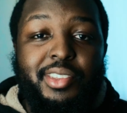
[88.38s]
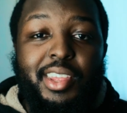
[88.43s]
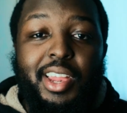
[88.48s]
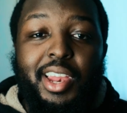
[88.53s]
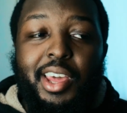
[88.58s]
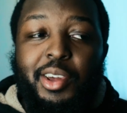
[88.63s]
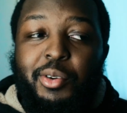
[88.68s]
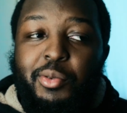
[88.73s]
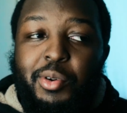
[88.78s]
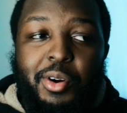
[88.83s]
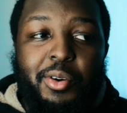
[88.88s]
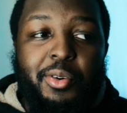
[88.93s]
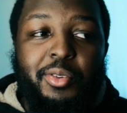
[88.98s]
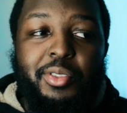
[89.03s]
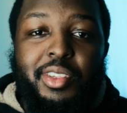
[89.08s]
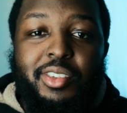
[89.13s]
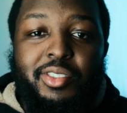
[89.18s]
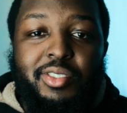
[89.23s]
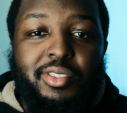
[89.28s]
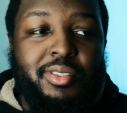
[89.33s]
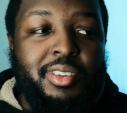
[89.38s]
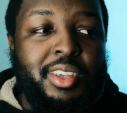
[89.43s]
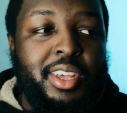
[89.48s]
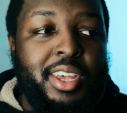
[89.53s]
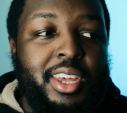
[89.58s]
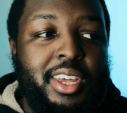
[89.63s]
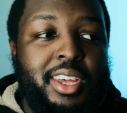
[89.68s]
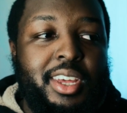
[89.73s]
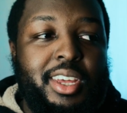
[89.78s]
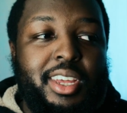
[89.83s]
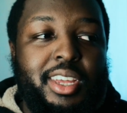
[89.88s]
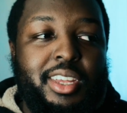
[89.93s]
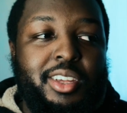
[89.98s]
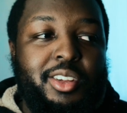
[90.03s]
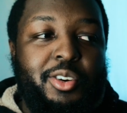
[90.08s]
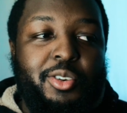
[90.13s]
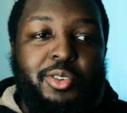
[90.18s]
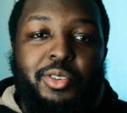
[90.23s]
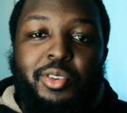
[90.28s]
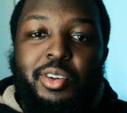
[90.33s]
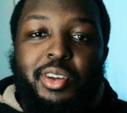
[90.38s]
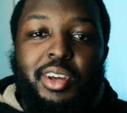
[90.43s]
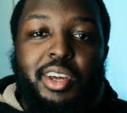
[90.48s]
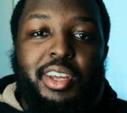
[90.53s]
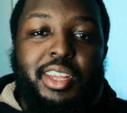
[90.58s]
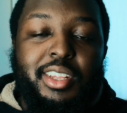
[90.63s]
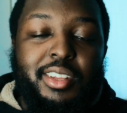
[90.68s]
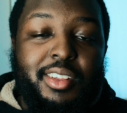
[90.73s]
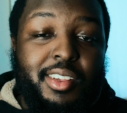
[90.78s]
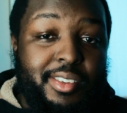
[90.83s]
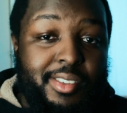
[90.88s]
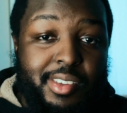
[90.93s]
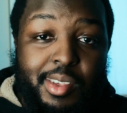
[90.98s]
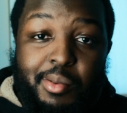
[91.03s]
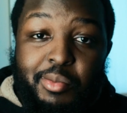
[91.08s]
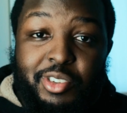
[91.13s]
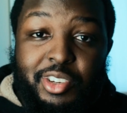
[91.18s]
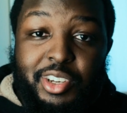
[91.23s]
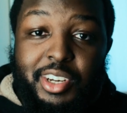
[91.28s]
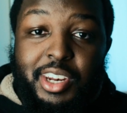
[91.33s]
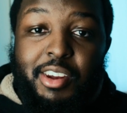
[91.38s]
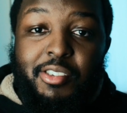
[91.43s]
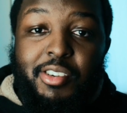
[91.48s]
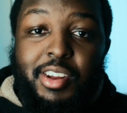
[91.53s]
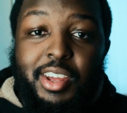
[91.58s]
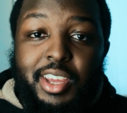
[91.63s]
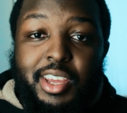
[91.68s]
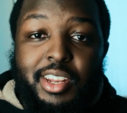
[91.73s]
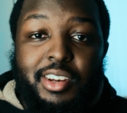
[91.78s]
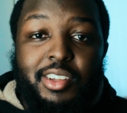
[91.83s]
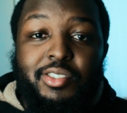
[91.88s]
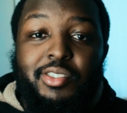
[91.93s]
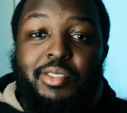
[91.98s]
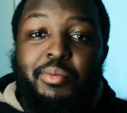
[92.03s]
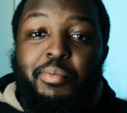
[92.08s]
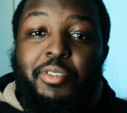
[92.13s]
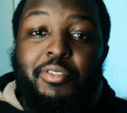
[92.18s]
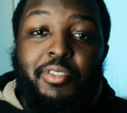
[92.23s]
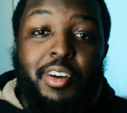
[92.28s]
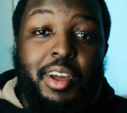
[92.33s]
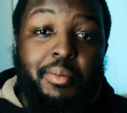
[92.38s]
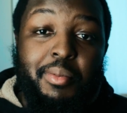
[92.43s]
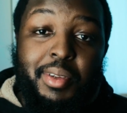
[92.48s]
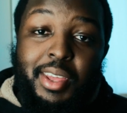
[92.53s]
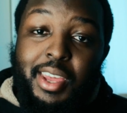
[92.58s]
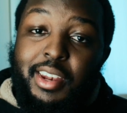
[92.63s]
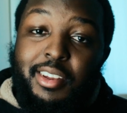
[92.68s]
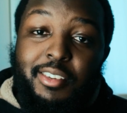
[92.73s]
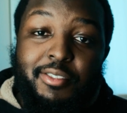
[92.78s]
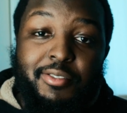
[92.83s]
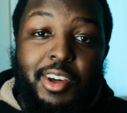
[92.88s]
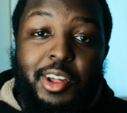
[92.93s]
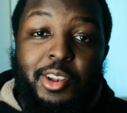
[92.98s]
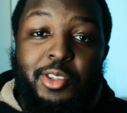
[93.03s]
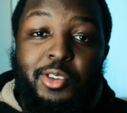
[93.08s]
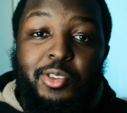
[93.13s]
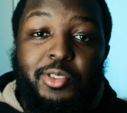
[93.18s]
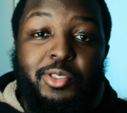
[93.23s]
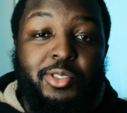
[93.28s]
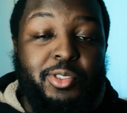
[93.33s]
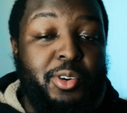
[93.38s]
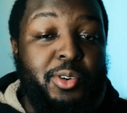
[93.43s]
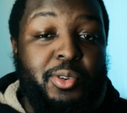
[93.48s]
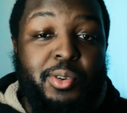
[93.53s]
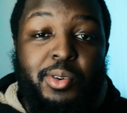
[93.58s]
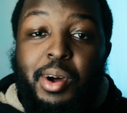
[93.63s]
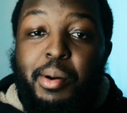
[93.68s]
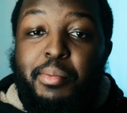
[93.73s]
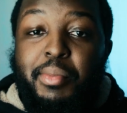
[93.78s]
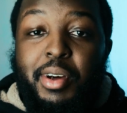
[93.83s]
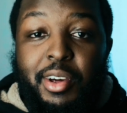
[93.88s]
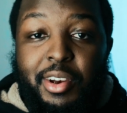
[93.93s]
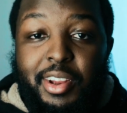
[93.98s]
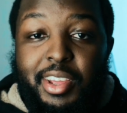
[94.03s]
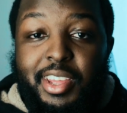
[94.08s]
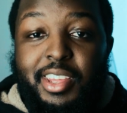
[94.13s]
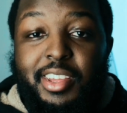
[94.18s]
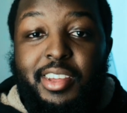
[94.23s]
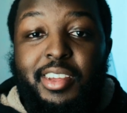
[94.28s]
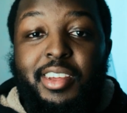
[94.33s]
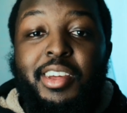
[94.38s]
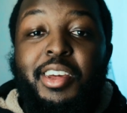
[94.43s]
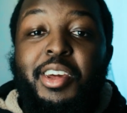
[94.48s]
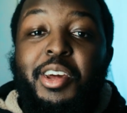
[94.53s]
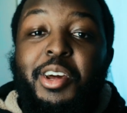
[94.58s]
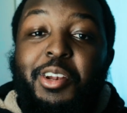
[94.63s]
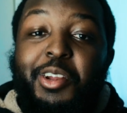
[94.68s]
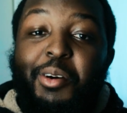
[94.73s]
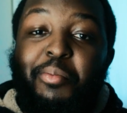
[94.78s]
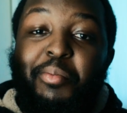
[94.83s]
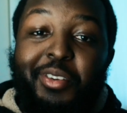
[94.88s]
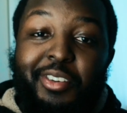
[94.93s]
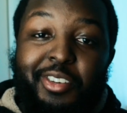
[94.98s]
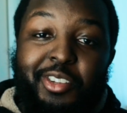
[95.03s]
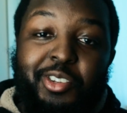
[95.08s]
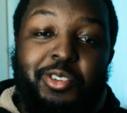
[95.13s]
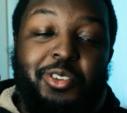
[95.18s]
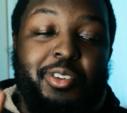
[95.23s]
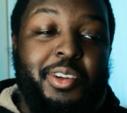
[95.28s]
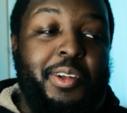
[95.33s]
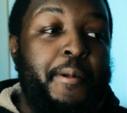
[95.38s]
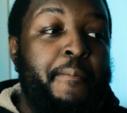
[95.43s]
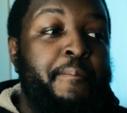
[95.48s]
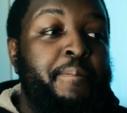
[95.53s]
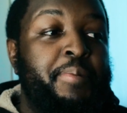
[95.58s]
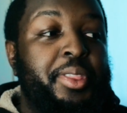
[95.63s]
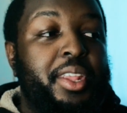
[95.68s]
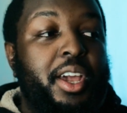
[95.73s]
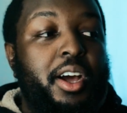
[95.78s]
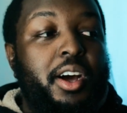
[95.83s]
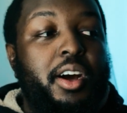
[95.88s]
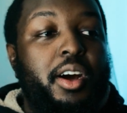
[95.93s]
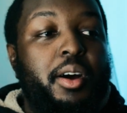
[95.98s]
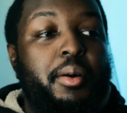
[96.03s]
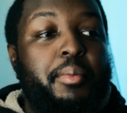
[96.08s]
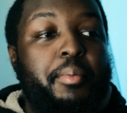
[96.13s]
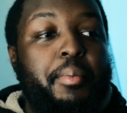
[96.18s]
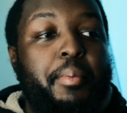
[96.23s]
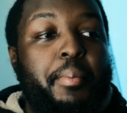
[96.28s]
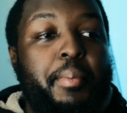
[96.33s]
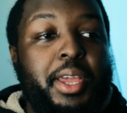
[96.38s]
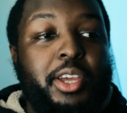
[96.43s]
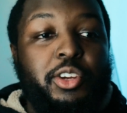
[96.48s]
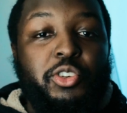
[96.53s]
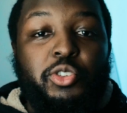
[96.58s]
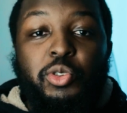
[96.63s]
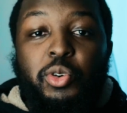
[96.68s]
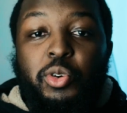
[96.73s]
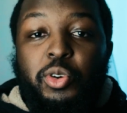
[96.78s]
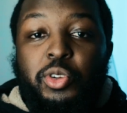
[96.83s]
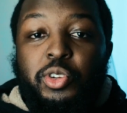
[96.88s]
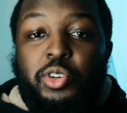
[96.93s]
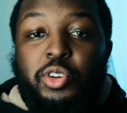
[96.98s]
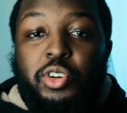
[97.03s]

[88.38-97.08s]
they're like, well, this it seems generic, it doesn't provide me any value, so I'm out of here. Number 2, make sure you